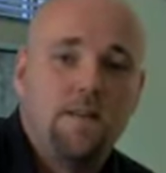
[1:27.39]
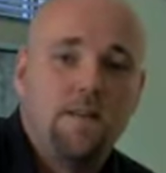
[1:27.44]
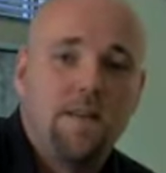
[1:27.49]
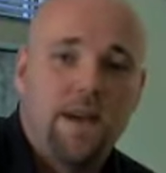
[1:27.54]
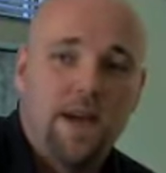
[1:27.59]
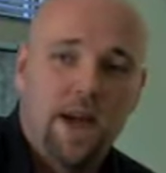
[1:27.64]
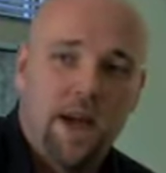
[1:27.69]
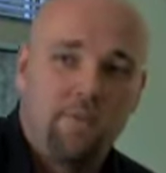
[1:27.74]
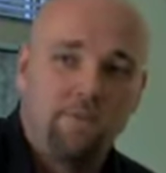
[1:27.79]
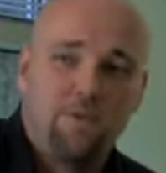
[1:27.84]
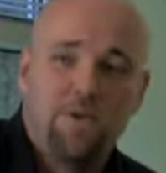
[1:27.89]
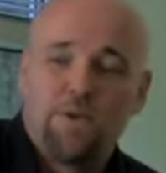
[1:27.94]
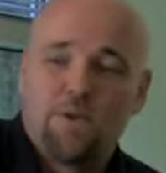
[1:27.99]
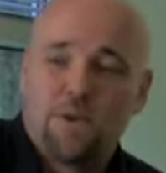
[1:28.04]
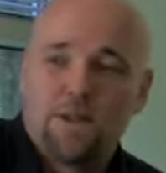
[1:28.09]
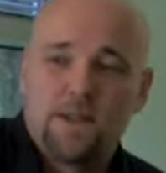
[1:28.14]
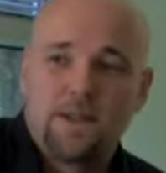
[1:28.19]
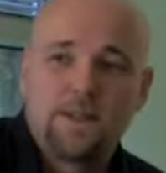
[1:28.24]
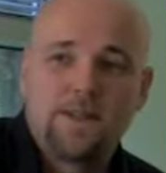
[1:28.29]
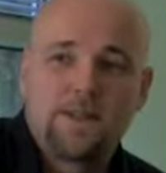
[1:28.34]
They came
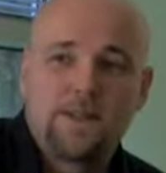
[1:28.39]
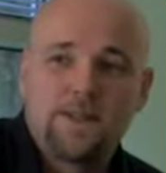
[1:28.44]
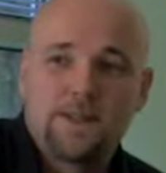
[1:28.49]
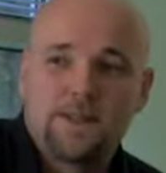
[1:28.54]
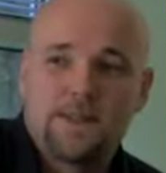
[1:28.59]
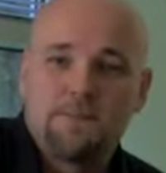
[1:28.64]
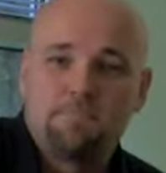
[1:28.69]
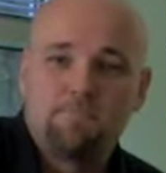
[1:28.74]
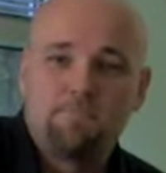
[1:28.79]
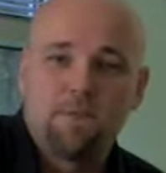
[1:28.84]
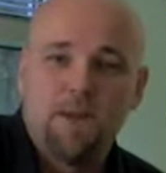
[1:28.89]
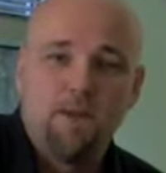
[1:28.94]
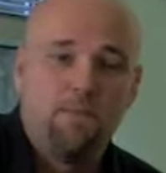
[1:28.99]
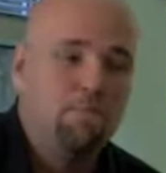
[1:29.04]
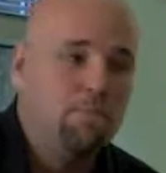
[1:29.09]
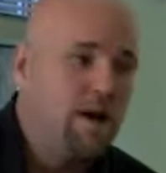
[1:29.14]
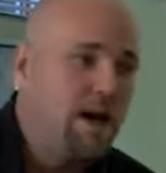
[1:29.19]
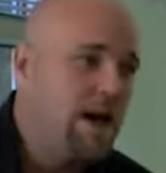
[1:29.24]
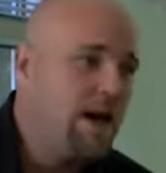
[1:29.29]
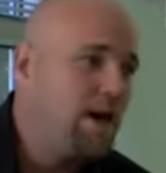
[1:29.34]
to us
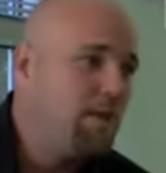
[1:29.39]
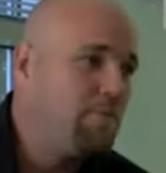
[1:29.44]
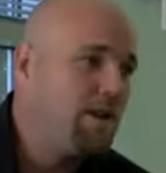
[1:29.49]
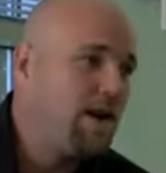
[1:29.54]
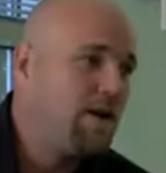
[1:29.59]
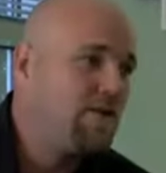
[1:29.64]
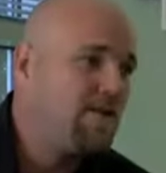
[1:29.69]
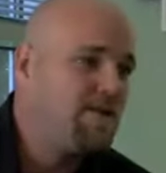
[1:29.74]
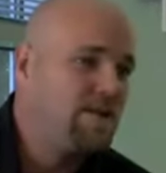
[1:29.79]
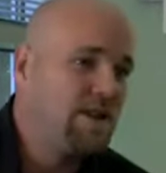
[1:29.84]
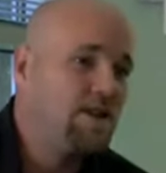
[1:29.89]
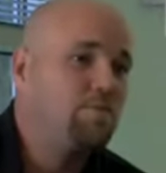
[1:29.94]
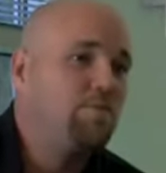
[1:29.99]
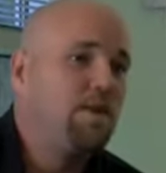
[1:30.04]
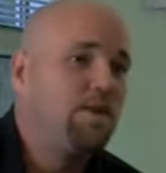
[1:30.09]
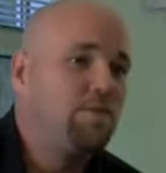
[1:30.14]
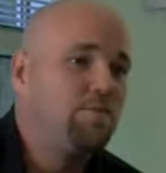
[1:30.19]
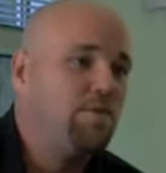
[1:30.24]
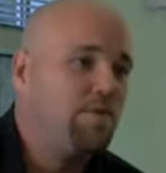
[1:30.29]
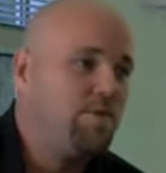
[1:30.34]
in May, about 6
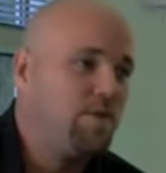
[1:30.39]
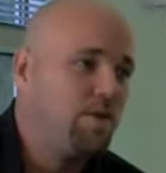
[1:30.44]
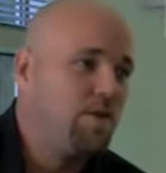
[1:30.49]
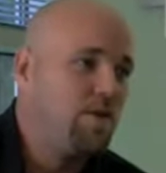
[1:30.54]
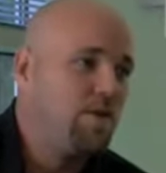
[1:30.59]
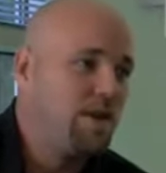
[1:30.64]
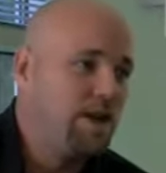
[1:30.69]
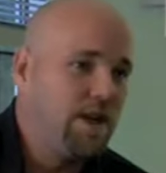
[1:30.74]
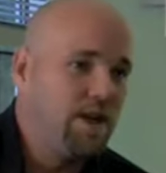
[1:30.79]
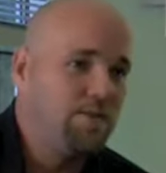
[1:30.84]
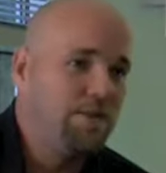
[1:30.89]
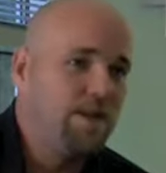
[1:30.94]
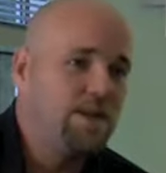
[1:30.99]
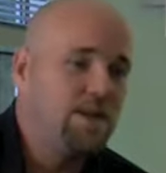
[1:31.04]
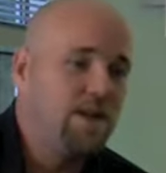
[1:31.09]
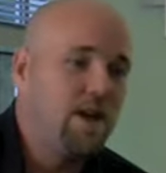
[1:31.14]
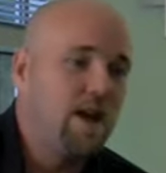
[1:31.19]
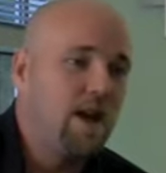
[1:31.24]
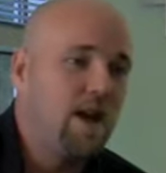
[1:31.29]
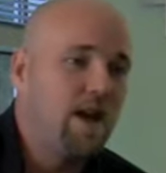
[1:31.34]
months before the
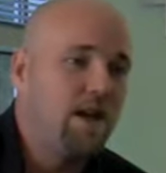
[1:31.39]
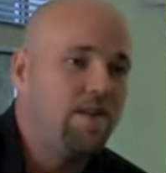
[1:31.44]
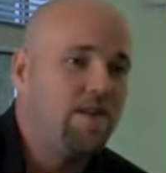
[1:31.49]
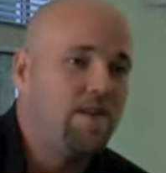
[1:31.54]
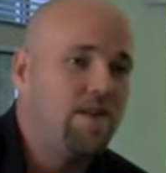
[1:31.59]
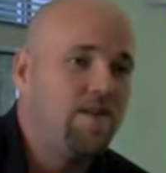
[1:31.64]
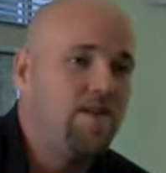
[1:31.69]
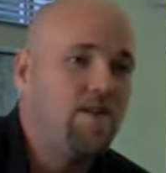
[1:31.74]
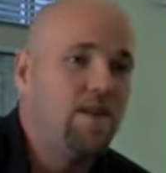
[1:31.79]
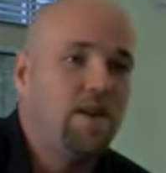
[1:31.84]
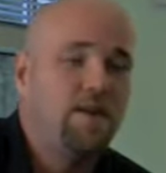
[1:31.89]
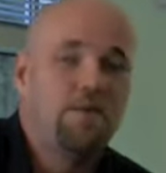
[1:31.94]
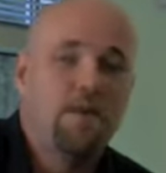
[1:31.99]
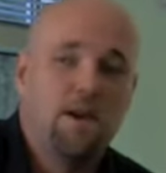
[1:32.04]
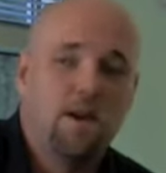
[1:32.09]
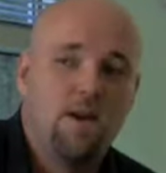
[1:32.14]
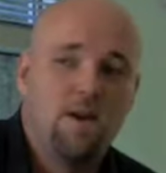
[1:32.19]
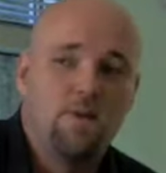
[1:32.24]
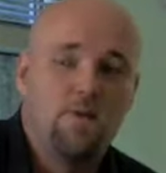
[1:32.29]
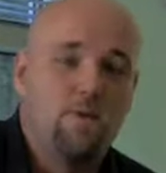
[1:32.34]
database lock, and they said,
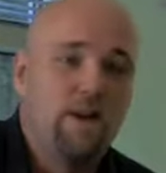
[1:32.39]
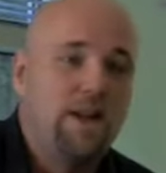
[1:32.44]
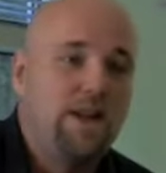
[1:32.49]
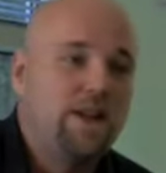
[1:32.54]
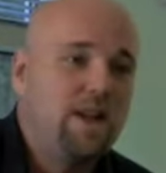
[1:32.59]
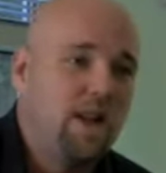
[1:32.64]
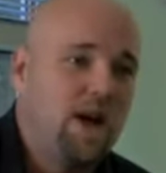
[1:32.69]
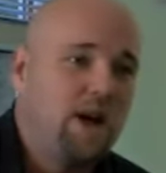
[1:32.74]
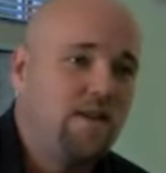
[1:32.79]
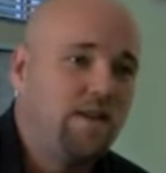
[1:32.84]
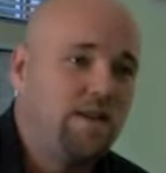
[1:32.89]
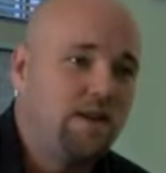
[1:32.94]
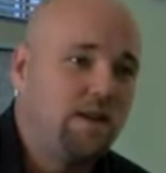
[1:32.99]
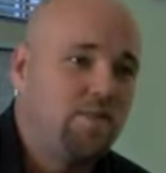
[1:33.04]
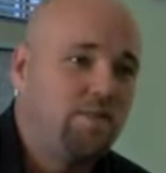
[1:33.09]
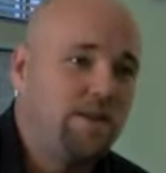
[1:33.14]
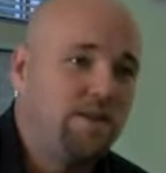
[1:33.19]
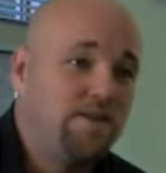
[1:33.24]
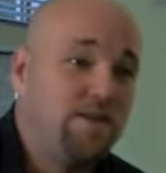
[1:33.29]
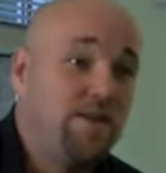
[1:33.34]
we need to lock the
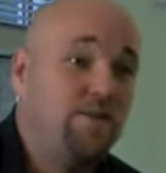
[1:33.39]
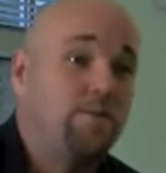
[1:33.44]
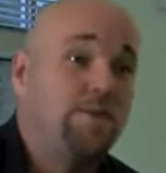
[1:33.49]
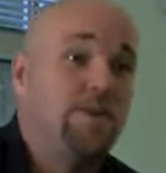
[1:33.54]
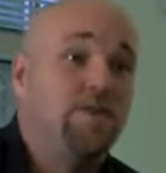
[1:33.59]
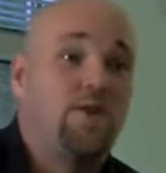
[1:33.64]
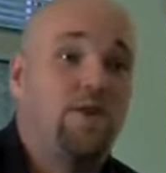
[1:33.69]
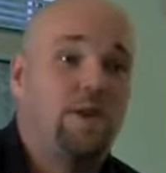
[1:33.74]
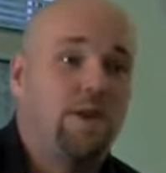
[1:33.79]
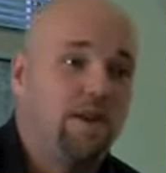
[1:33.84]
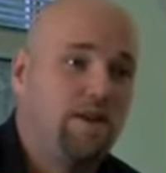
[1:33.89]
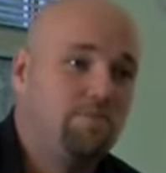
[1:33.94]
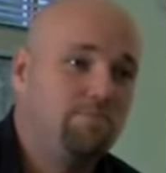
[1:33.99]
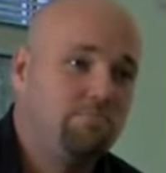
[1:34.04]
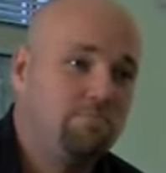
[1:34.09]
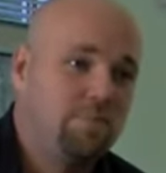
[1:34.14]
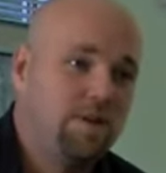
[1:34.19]
database 6 weeks early.